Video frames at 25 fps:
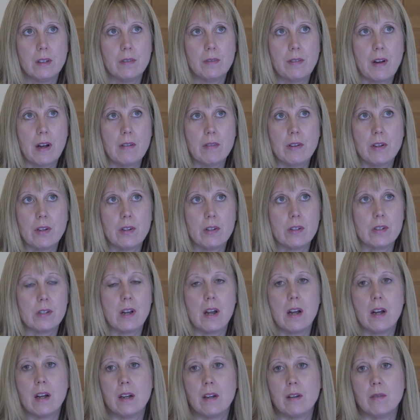500
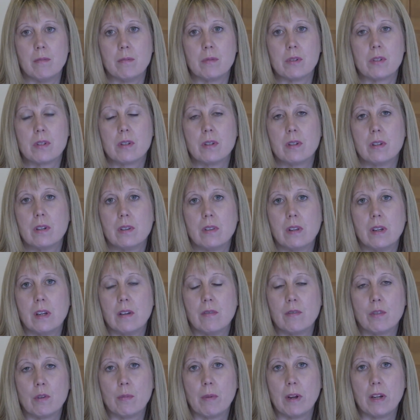times the
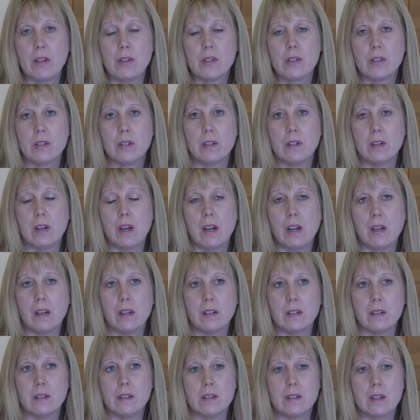information
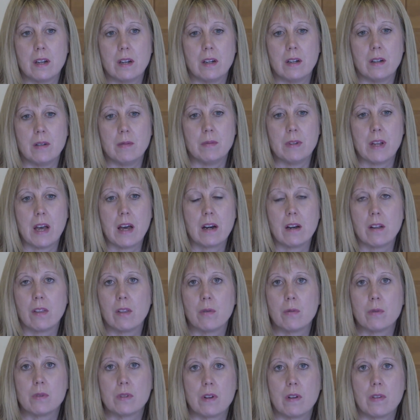and data
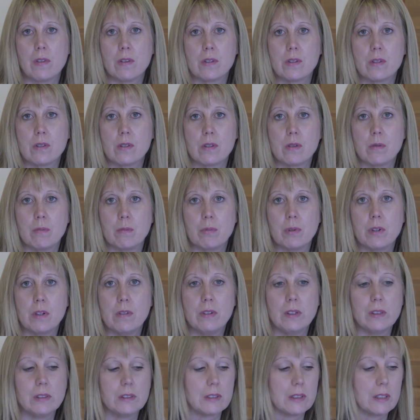that was on the system
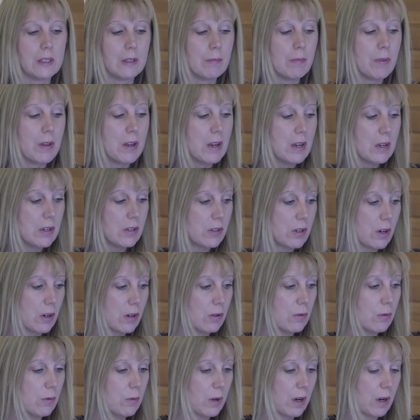previously.
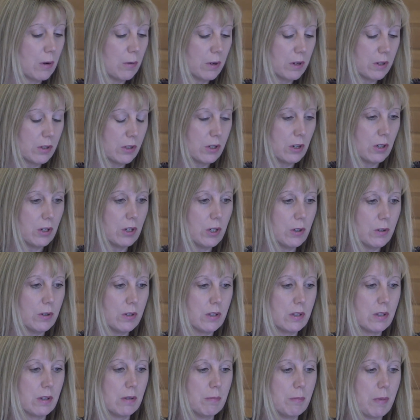So what I want to show you
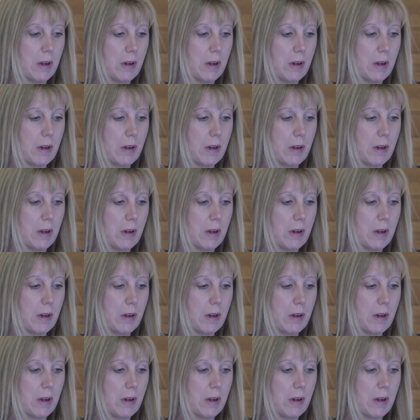is the